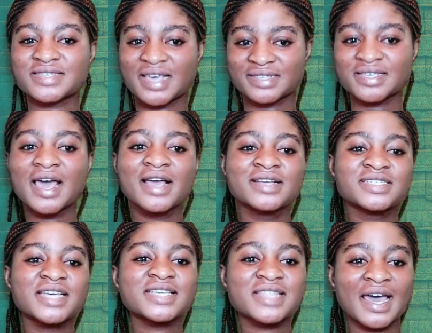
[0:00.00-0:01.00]
sin,
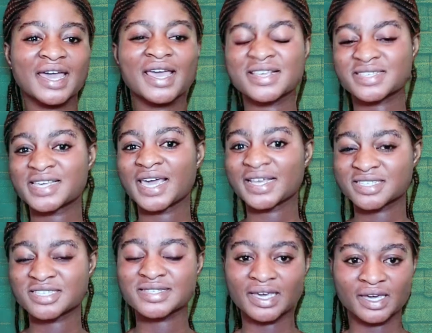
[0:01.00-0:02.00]
just like his
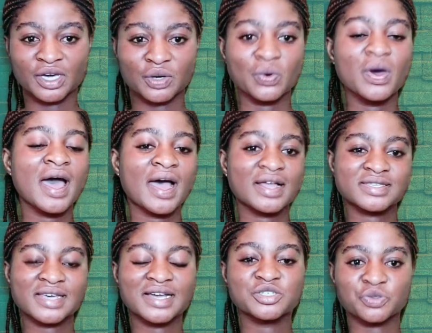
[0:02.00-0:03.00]
hit single,
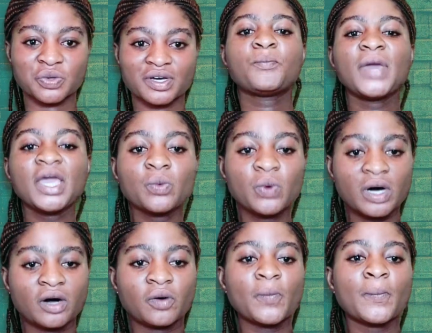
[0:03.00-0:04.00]
Attaadwoa.
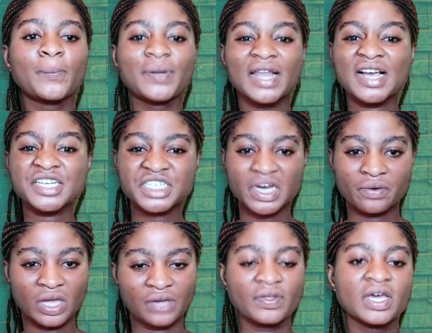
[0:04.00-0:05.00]
Meanwhile, Black
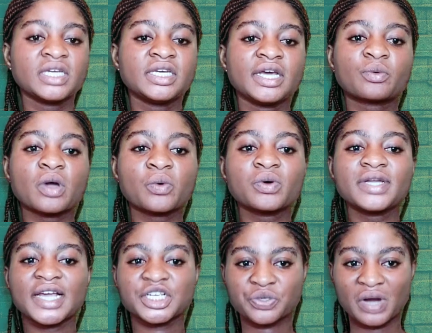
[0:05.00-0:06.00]
Sherif, the Kwaku
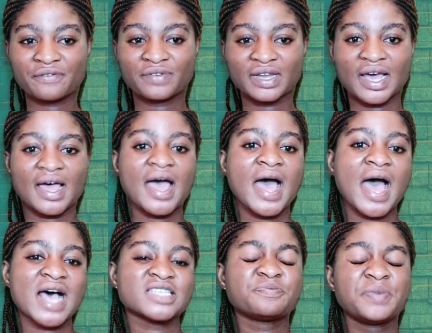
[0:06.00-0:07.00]
the Traveller,
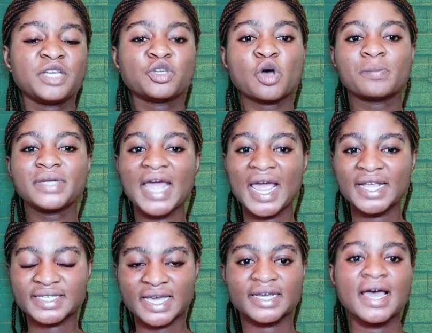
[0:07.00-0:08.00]
has been
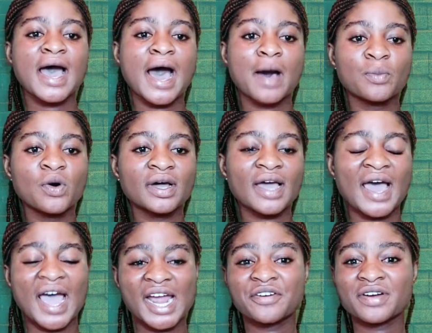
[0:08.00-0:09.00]
nominated among
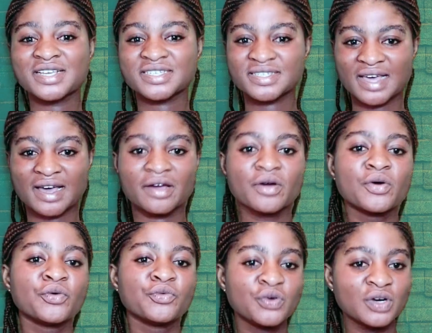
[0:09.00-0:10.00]
Ayra Star,
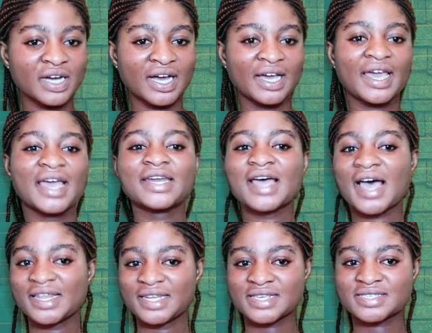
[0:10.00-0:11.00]
and
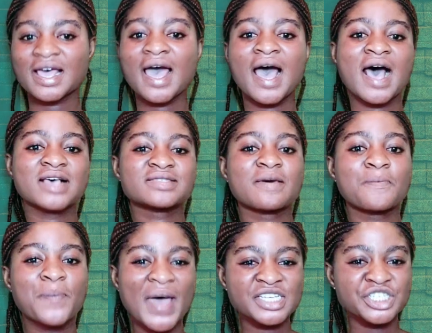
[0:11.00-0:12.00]
others as the
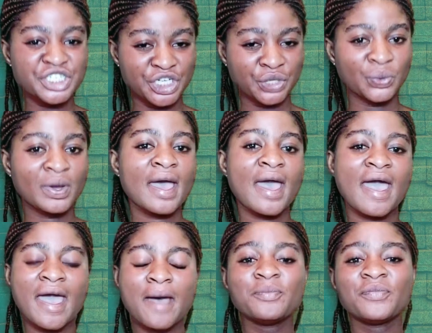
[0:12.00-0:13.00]
best new
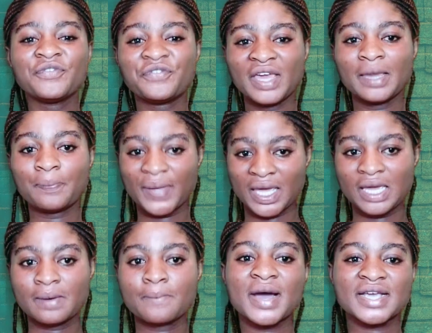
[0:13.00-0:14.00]

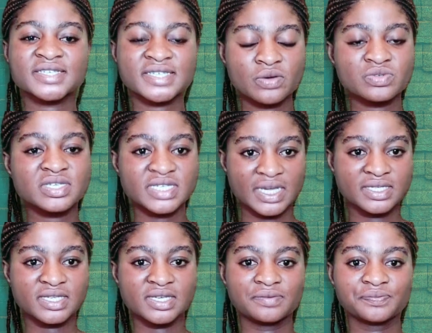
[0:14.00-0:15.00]
MVP by
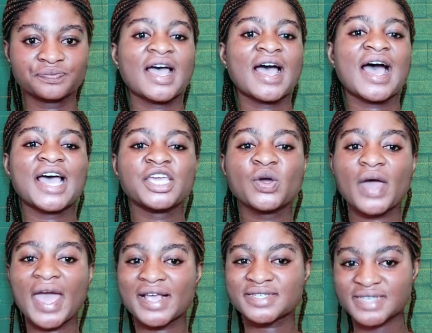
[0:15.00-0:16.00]
Soundcity. Are
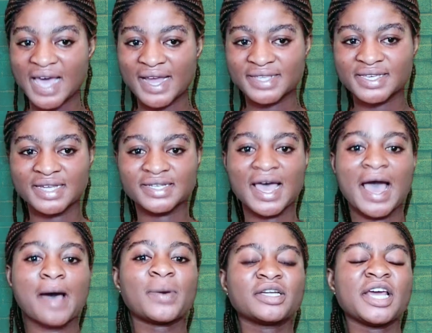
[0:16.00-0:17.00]
you excited
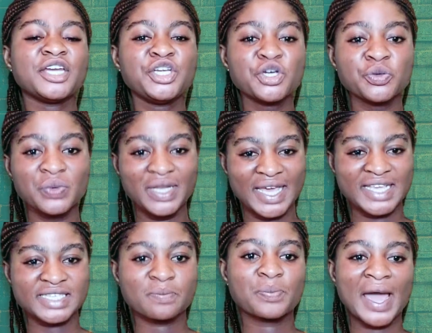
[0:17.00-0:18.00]
about the new
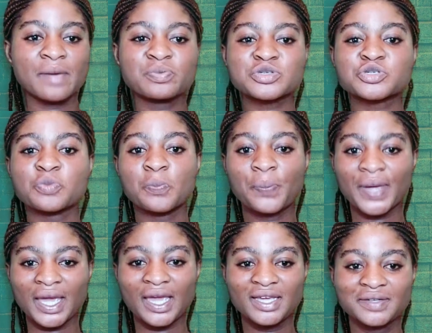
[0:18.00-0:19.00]
release by Bosom
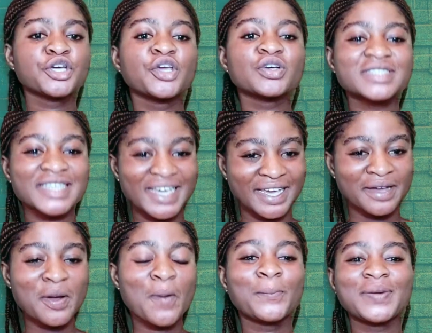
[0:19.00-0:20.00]
Pyung? Do you
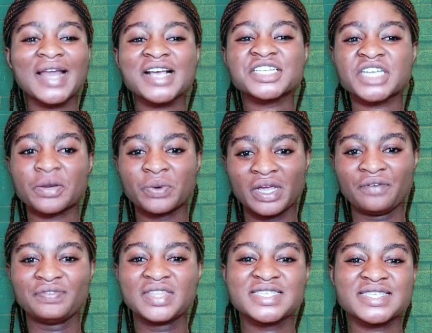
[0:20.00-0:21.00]
think Black
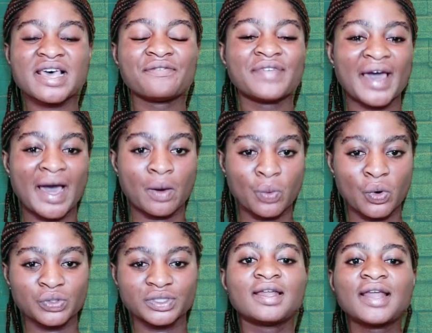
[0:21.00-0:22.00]
Sherif deserves the
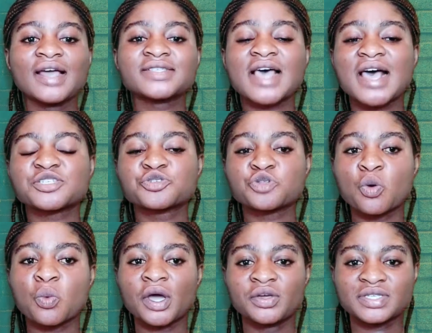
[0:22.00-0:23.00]
award? Let us
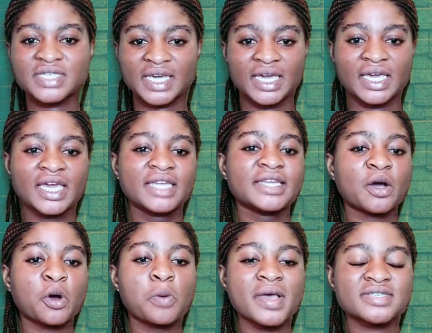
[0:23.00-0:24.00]
know what you think in
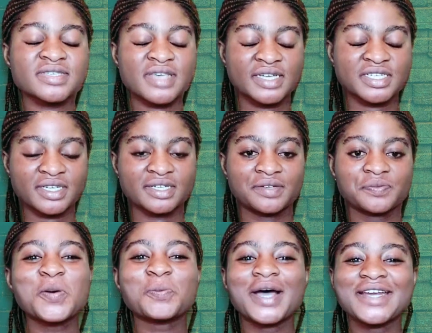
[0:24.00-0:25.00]
the comment section.
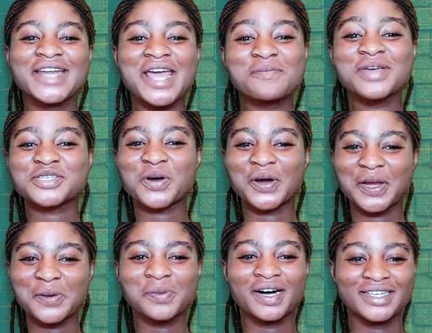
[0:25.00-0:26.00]
My name is
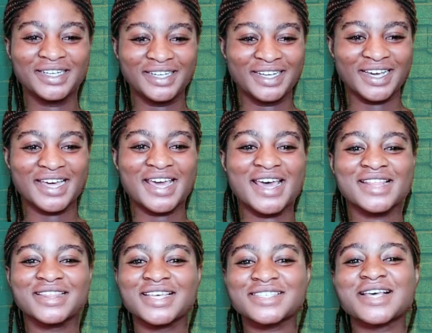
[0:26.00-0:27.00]
Ohemaa
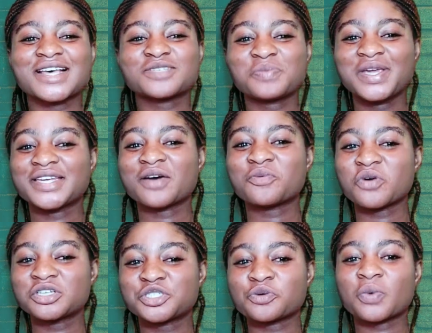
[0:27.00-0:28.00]
and this has been the
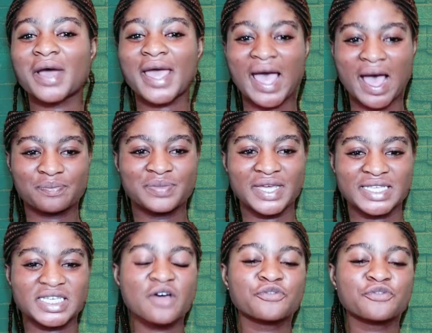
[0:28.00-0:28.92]
Wondering Why update